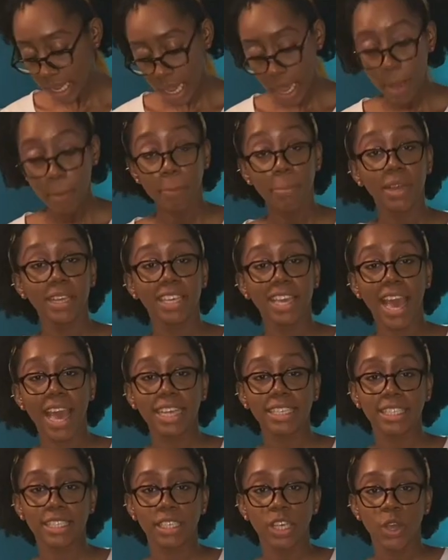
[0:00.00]
But yes,
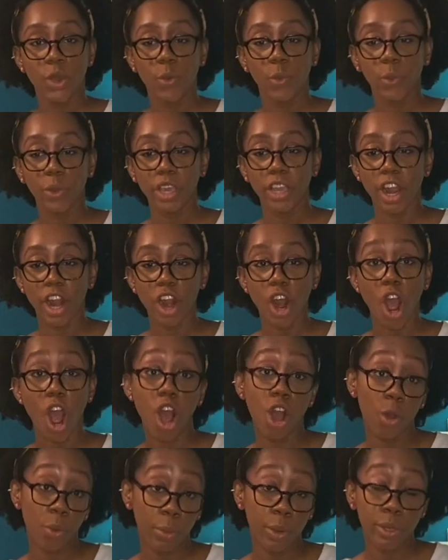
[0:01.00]
we are
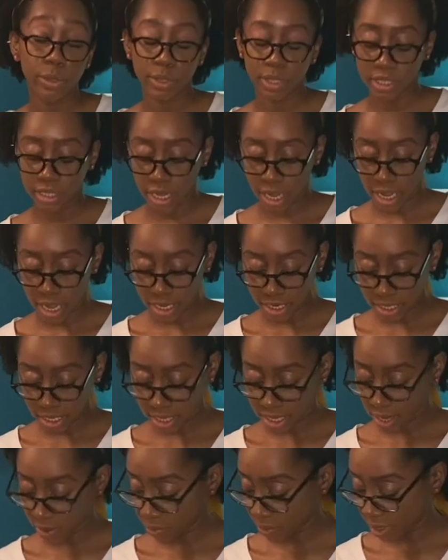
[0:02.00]
almost done. There
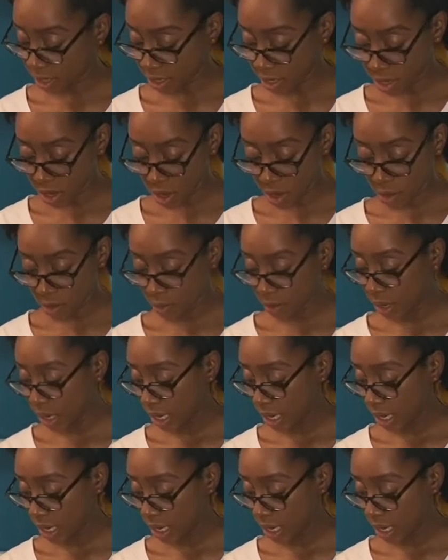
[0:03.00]
we go.